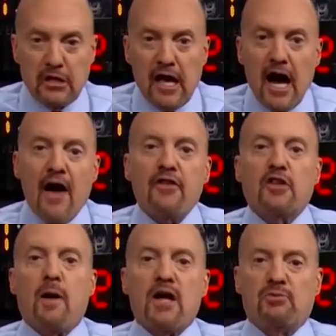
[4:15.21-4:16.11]
I think the
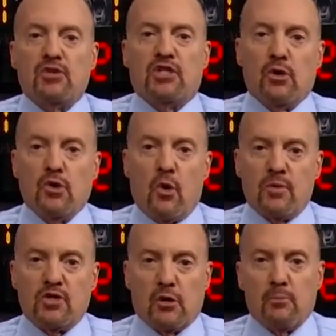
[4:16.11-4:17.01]
possibilities here are enormous.
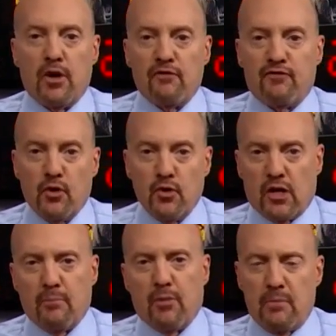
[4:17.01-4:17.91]
You can put it in food, you can
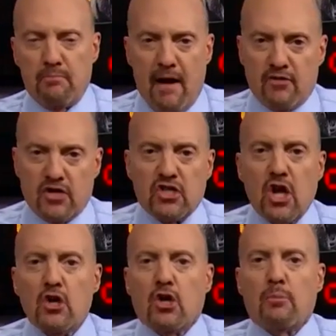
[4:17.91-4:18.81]
put it in beverages,
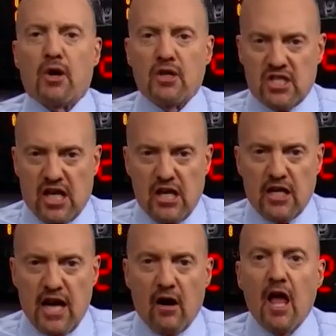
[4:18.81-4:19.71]
you can put it in
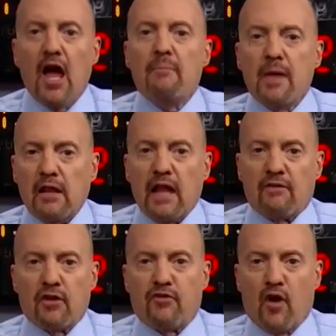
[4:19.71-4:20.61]
skincare. Immediately after the
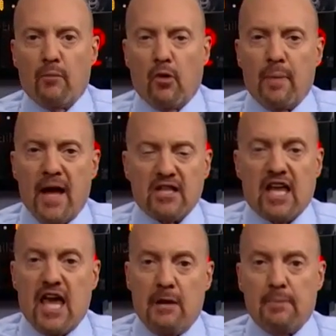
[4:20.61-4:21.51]
Farm Bill passed,
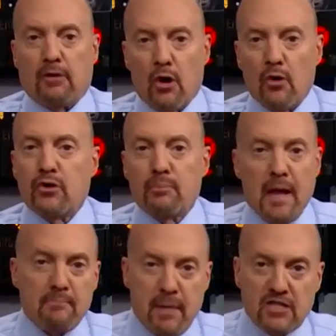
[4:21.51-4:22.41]
Canopy Growth, the
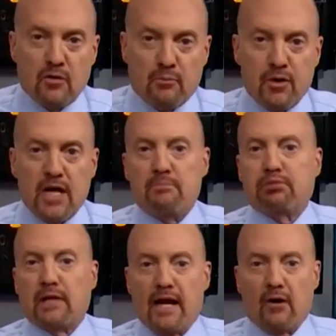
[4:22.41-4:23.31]
best-of-breed
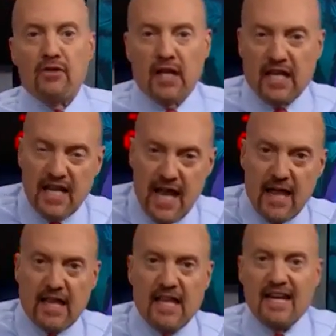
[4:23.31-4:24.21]
player in the
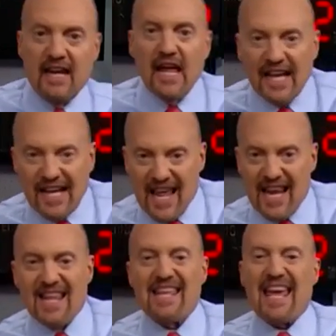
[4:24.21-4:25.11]

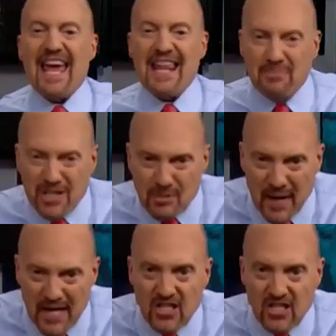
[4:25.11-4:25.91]
Canadian cannabis space,